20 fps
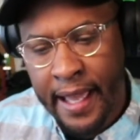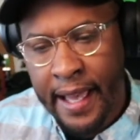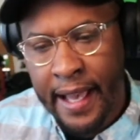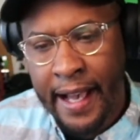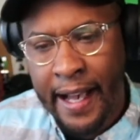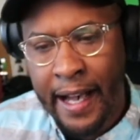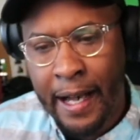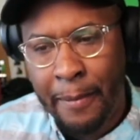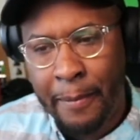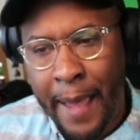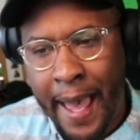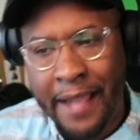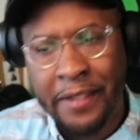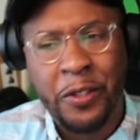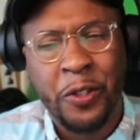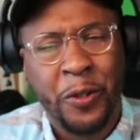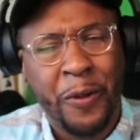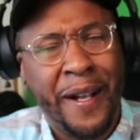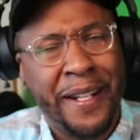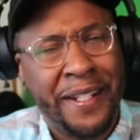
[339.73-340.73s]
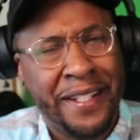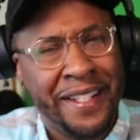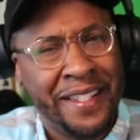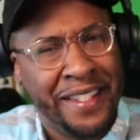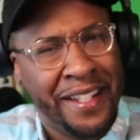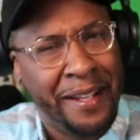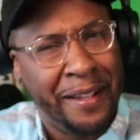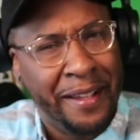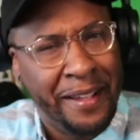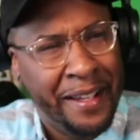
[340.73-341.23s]
Ask those questions
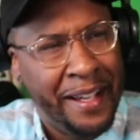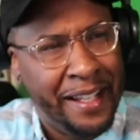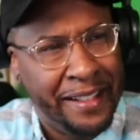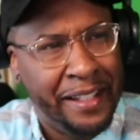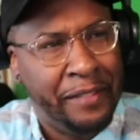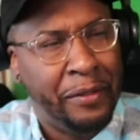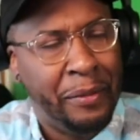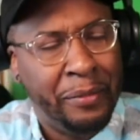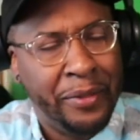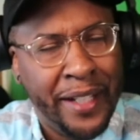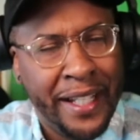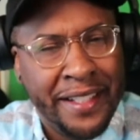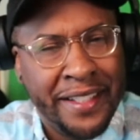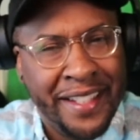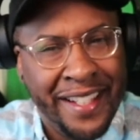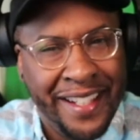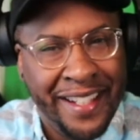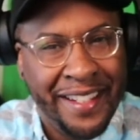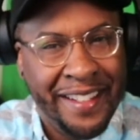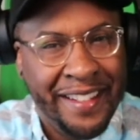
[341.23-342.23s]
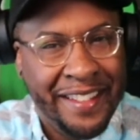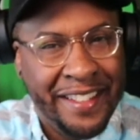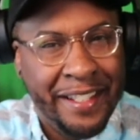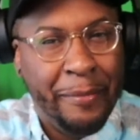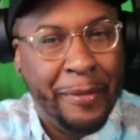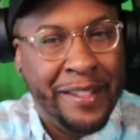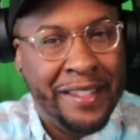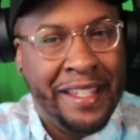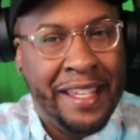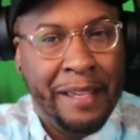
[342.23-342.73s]
in a different place than
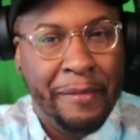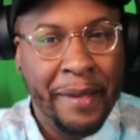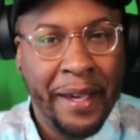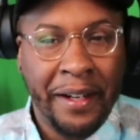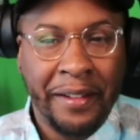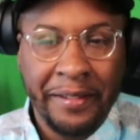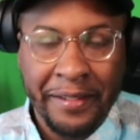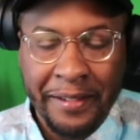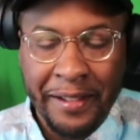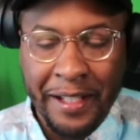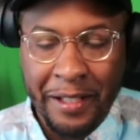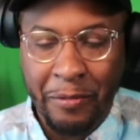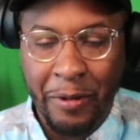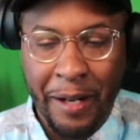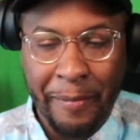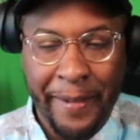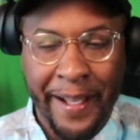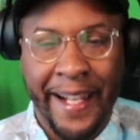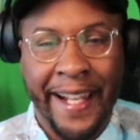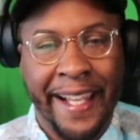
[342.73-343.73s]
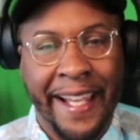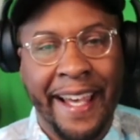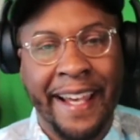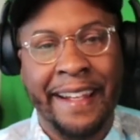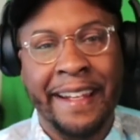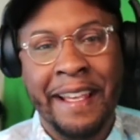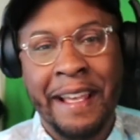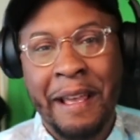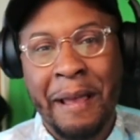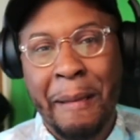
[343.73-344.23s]
someone's email is what I'm getting at.
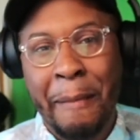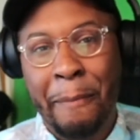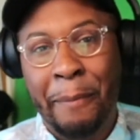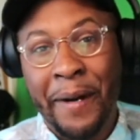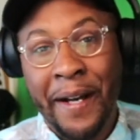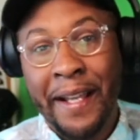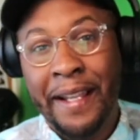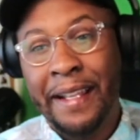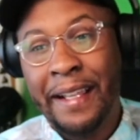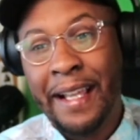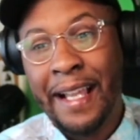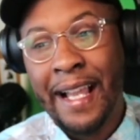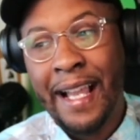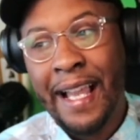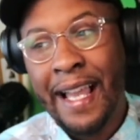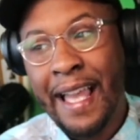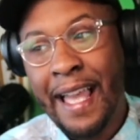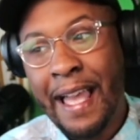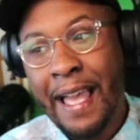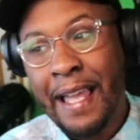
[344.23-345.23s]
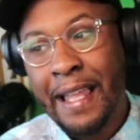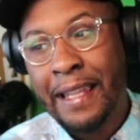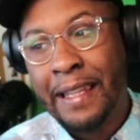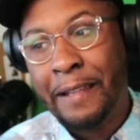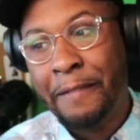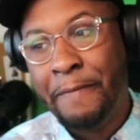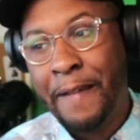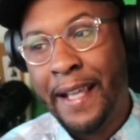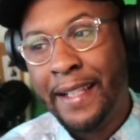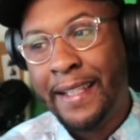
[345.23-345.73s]
But
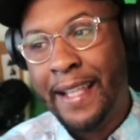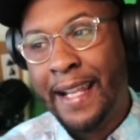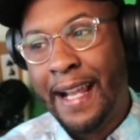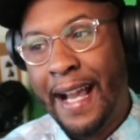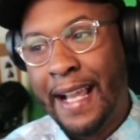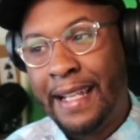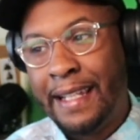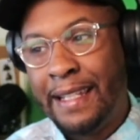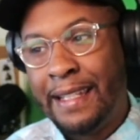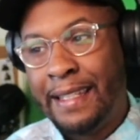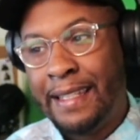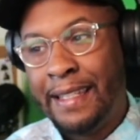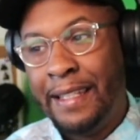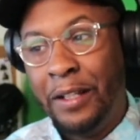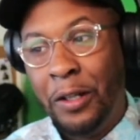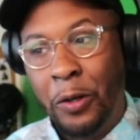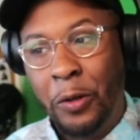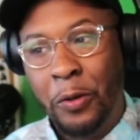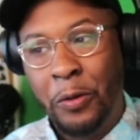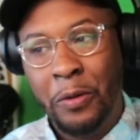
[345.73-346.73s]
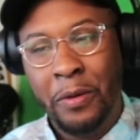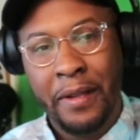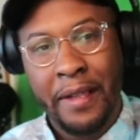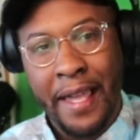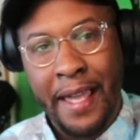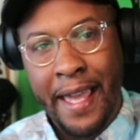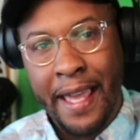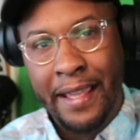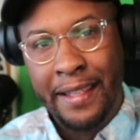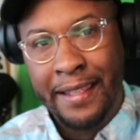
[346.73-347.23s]
the fact that I still
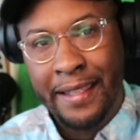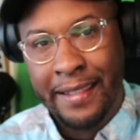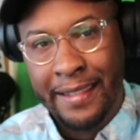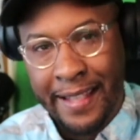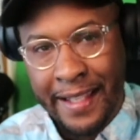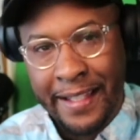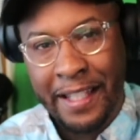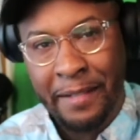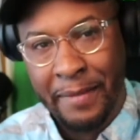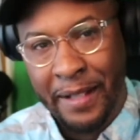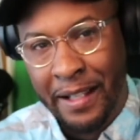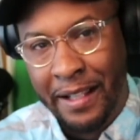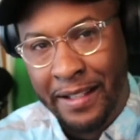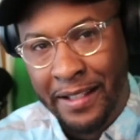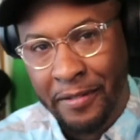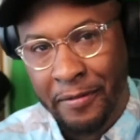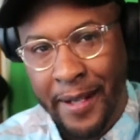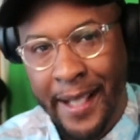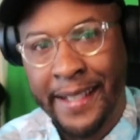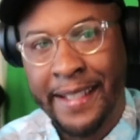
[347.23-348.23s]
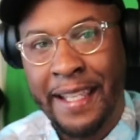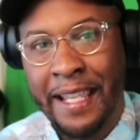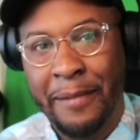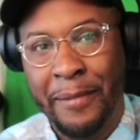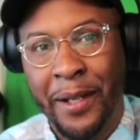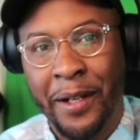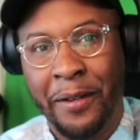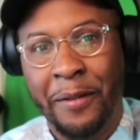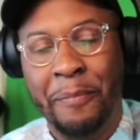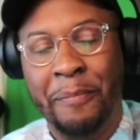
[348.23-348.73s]
sent him a direct
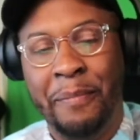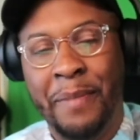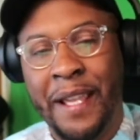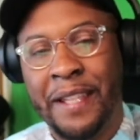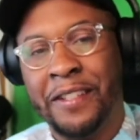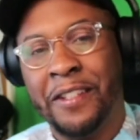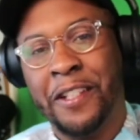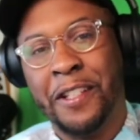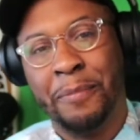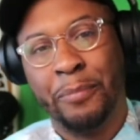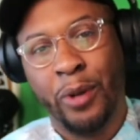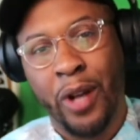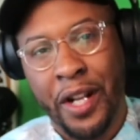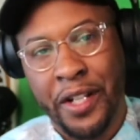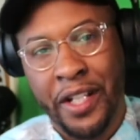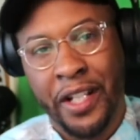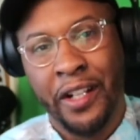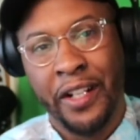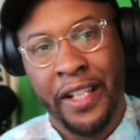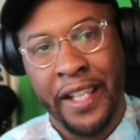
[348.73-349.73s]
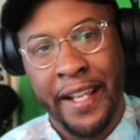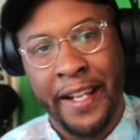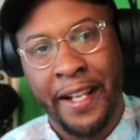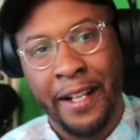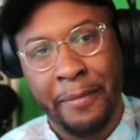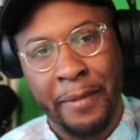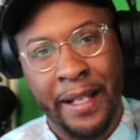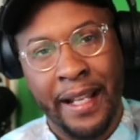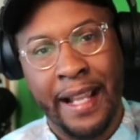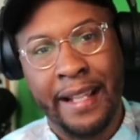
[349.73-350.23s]
email based on his project on
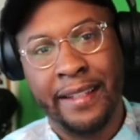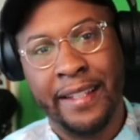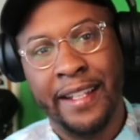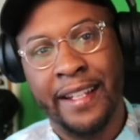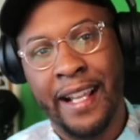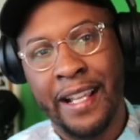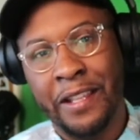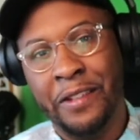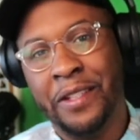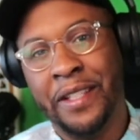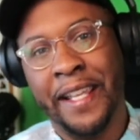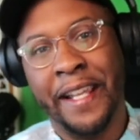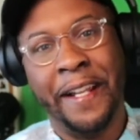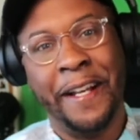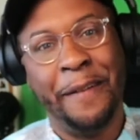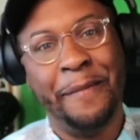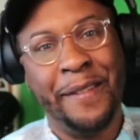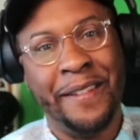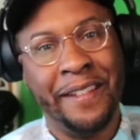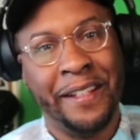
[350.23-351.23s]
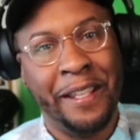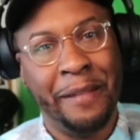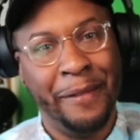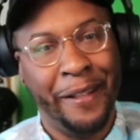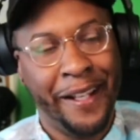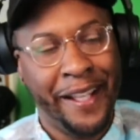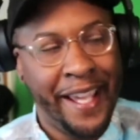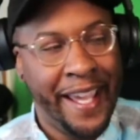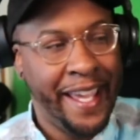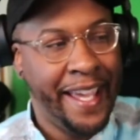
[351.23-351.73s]
GitHub and did not use GitHub to
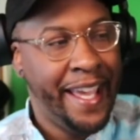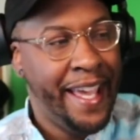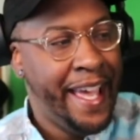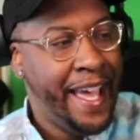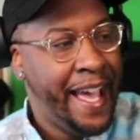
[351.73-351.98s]
communicate,